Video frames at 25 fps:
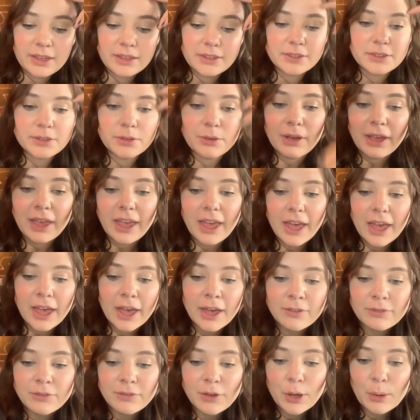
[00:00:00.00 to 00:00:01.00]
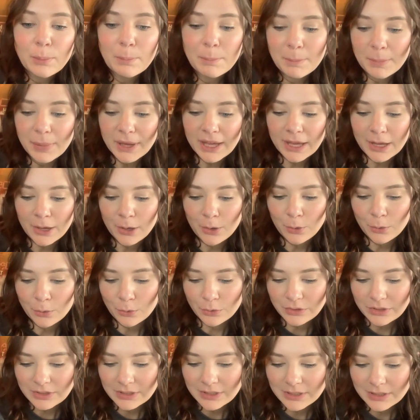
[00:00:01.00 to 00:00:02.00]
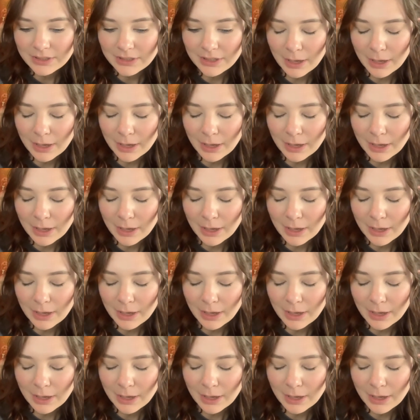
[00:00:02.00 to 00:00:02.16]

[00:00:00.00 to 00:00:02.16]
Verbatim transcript: So I have about,